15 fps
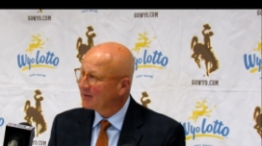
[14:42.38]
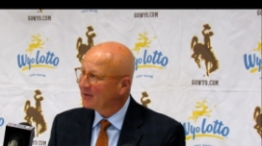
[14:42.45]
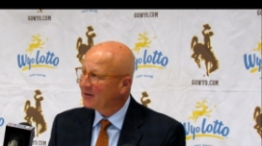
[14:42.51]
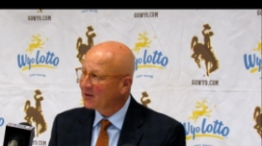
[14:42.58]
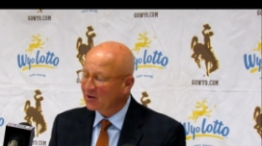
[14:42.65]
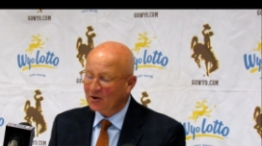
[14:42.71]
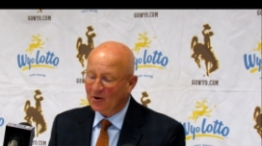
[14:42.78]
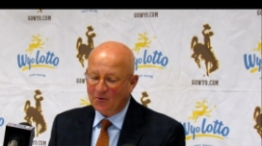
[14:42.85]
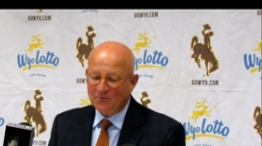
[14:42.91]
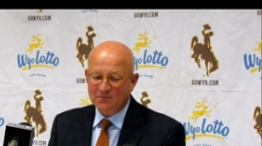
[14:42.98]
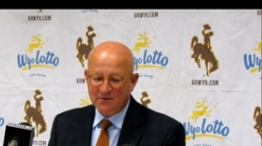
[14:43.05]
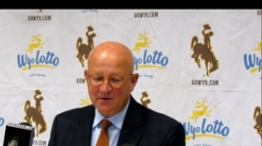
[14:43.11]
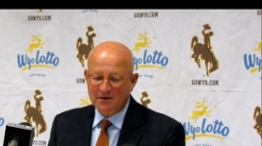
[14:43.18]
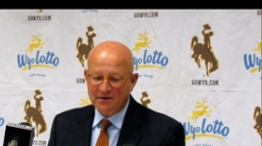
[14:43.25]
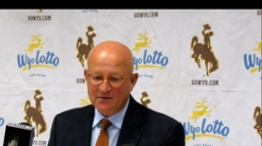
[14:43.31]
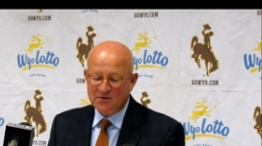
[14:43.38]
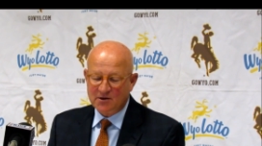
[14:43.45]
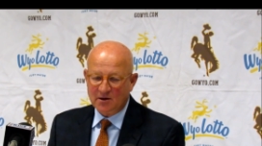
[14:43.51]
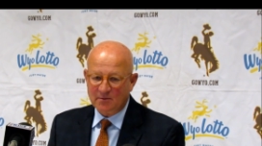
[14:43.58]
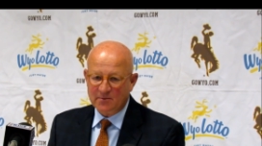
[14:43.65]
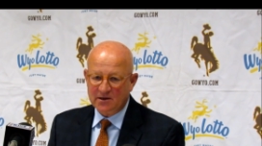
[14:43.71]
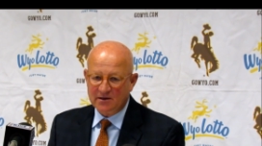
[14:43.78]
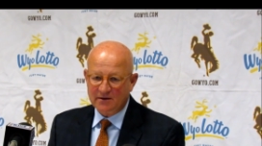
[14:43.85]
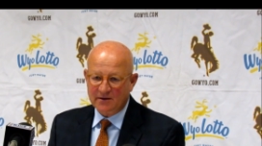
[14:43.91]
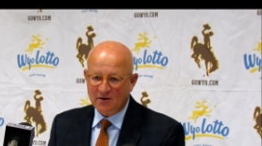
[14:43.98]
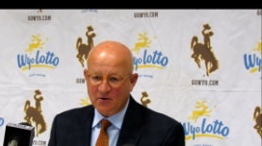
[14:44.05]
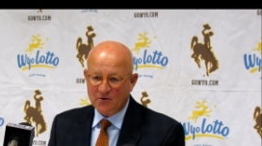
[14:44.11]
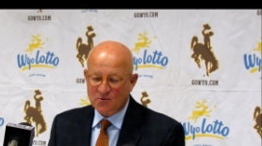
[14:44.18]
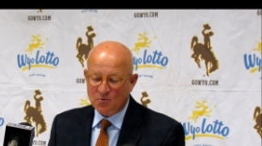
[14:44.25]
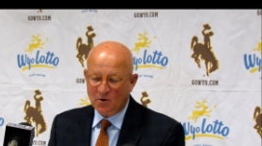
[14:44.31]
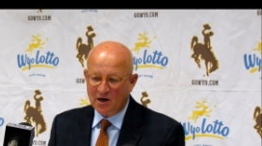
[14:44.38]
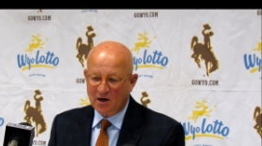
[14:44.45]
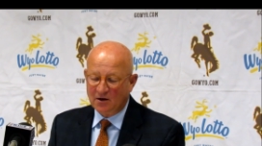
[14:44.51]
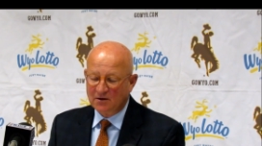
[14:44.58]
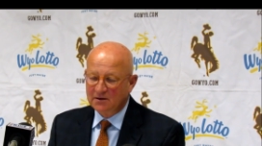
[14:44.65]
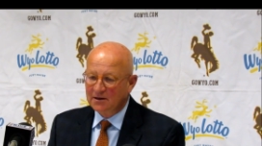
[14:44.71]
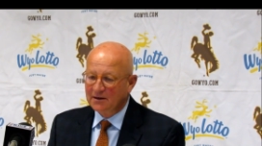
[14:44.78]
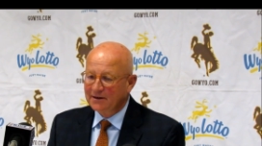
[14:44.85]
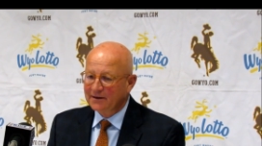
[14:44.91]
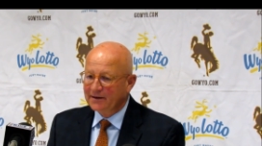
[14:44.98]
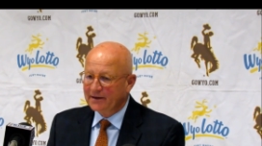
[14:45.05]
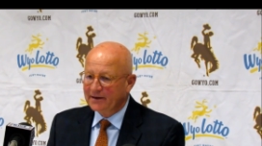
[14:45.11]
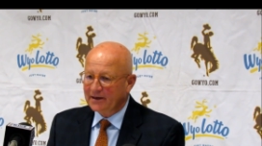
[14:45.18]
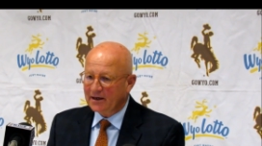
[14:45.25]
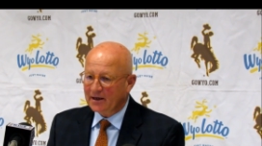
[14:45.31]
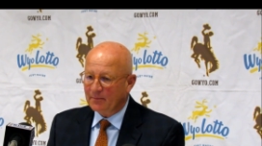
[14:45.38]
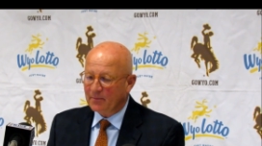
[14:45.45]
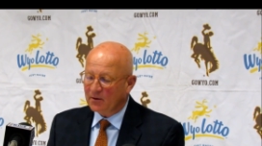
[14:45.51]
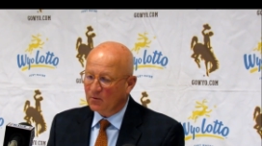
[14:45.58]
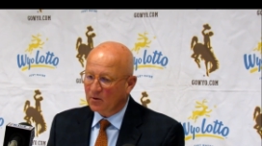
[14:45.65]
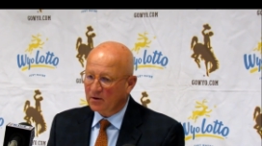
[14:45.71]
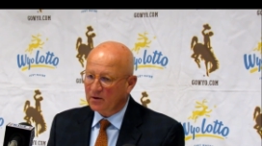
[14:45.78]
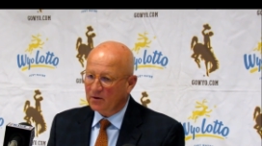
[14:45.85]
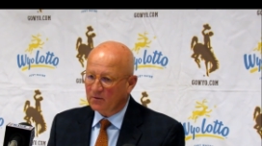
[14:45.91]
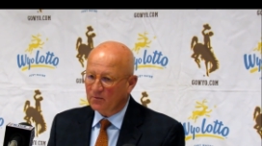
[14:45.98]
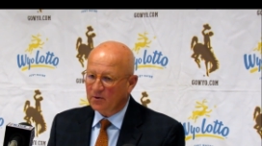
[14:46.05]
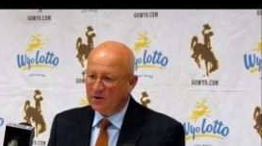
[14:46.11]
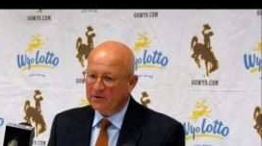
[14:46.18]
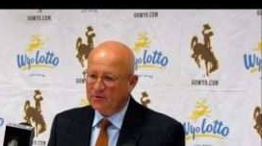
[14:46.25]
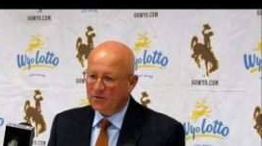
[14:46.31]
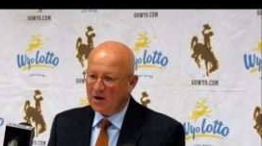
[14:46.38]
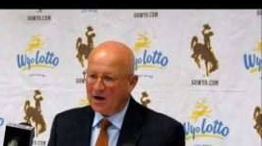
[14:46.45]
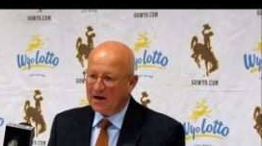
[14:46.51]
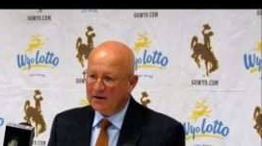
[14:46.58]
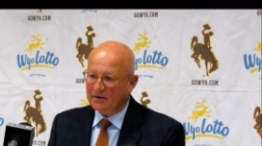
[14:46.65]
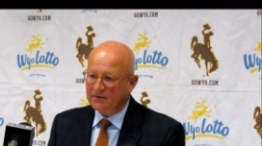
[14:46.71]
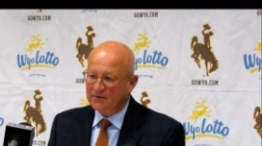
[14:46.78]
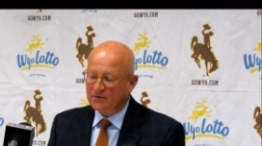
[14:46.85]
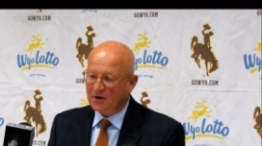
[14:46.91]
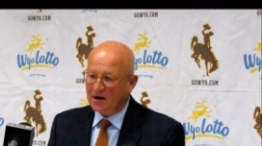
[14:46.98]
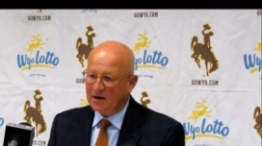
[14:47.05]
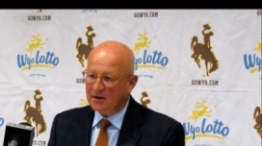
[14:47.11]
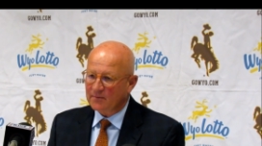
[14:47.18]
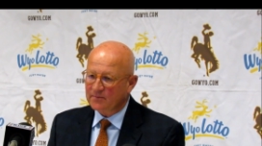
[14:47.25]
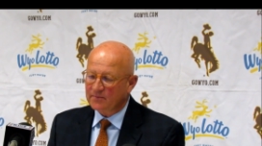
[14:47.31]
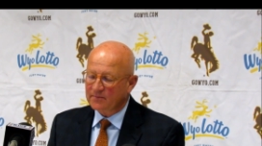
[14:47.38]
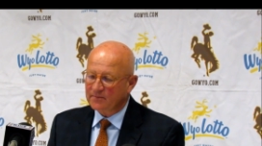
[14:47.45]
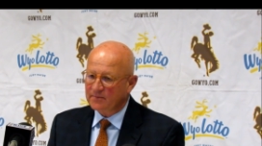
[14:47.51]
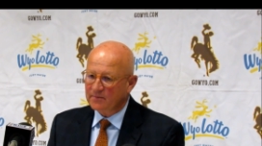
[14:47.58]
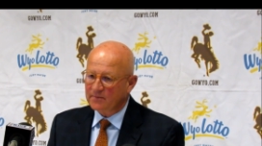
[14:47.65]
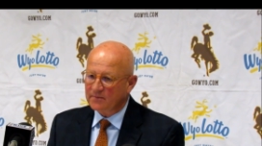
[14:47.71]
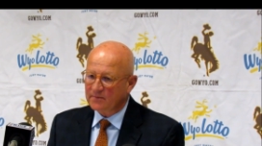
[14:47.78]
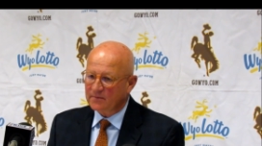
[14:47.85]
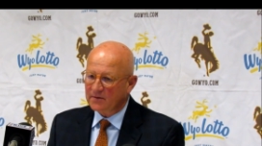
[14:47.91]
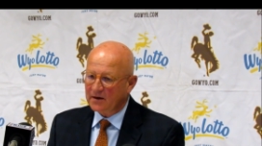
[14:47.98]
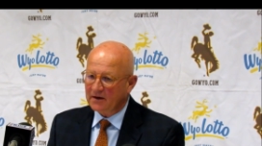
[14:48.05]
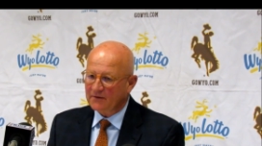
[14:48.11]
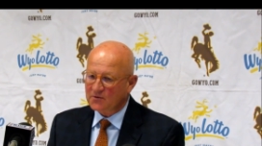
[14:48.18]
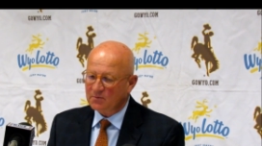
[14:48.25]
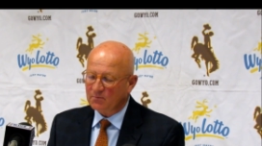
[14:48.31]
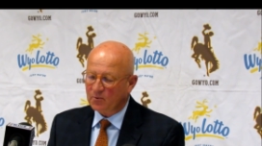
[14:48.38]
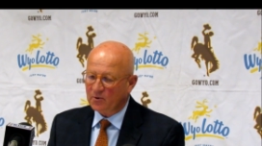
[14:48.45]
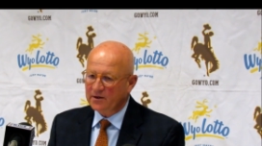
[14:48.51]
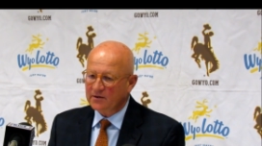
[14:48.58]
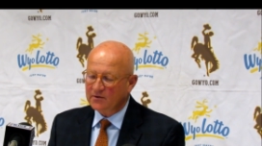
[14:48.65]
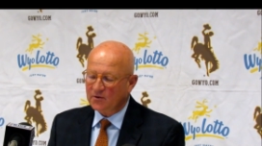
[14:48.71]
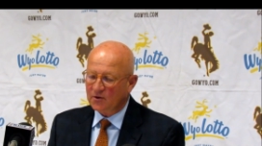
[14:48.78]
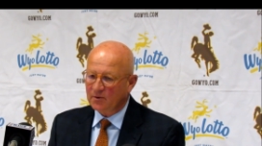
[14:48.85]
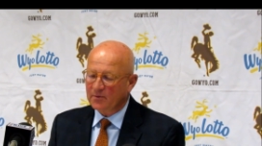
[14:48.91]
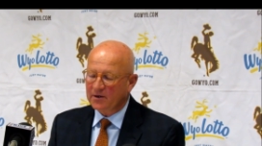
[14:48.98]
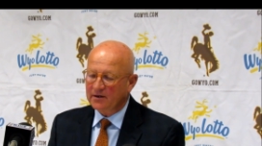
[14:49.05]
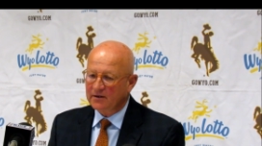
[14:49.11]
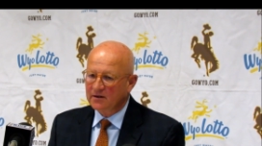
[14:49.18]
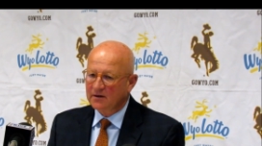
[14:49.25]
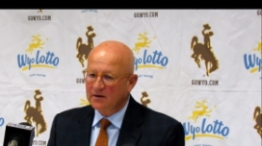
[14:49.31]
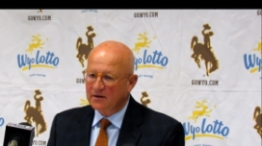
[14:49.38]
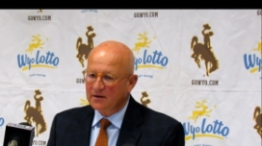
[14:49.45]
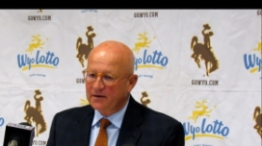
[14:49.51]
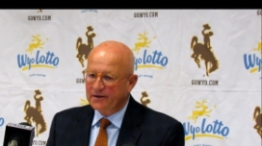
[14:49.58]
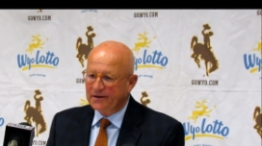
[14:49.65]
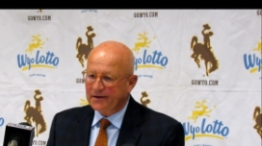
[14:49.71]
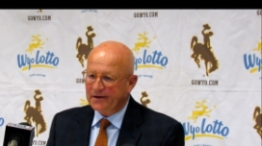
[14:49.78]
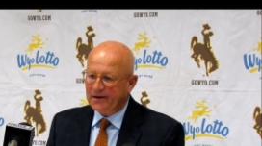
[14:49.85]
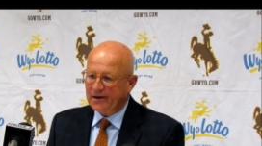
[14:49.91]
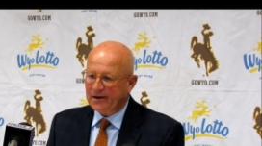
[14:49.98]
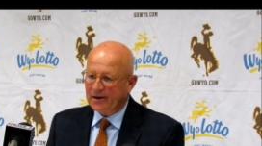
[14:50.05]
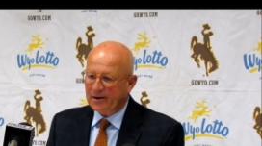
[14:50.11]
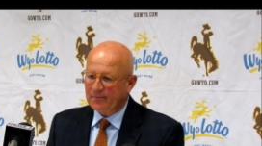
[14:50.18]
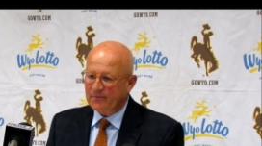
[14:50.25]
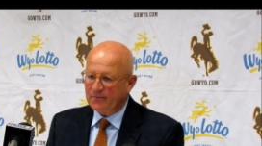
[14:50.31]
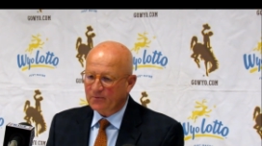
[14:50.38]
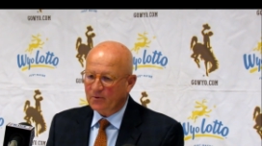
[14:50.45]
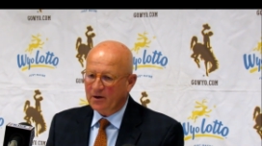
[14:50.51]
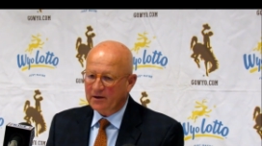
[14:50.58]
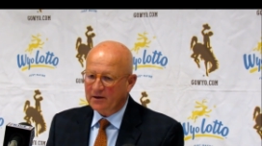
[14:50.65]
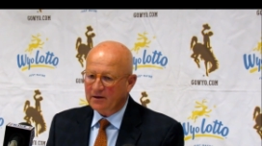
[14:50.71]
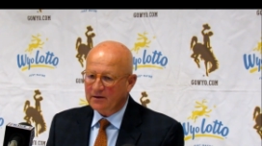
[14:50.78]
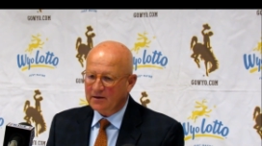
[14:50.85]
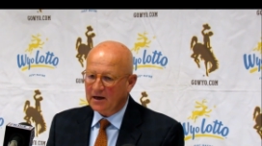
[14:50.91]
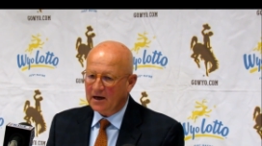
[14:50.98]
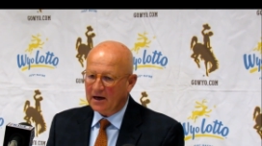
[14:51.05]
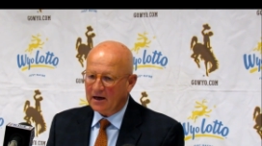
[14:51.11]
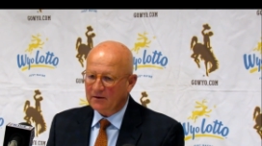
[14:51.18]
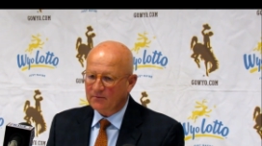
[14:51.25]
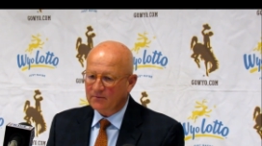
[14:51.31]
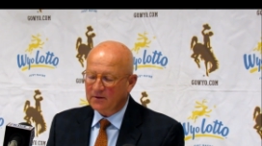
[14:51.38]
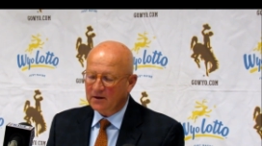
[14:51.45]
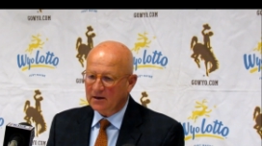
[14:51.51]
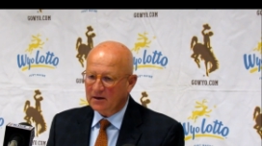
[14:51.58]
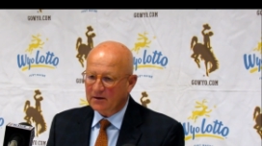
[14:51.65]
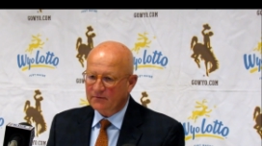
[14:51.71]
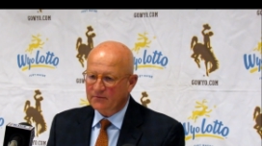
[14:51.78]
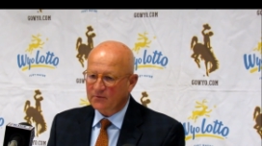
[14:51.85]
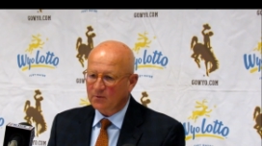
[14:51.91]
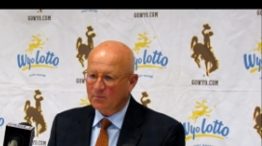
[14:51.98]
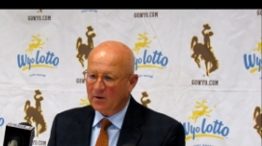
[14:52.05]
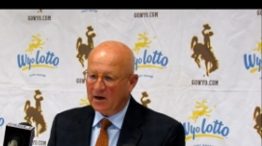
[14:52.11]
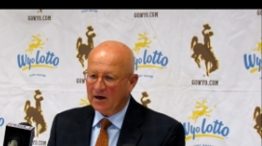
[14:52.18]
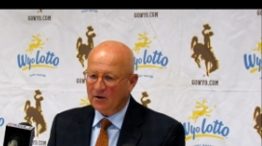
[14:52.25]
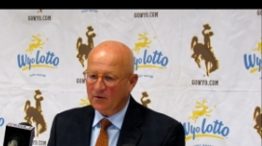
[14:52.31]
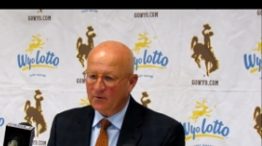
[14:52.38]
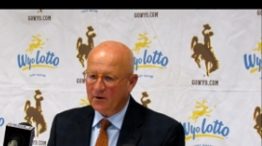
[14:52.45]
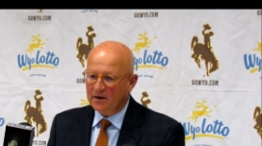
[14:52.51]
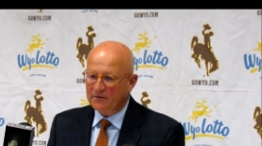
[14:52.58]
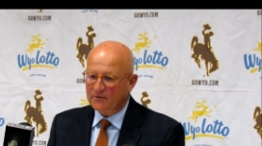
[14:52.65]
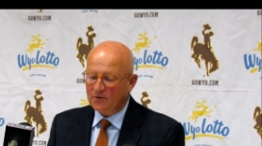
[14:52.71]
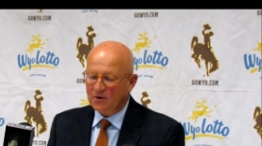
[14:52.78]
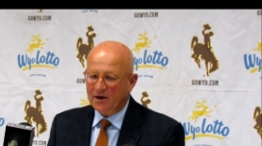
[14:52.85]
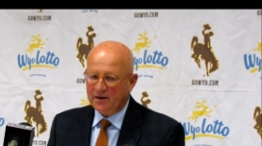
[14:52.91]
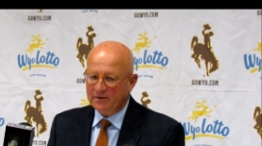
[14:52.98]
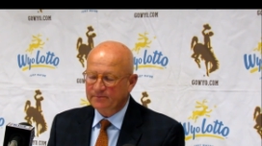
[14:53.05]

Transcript: Nico, is going to be in there as well. But we're going to really try to have some predetermined running attack for Milo and Trey.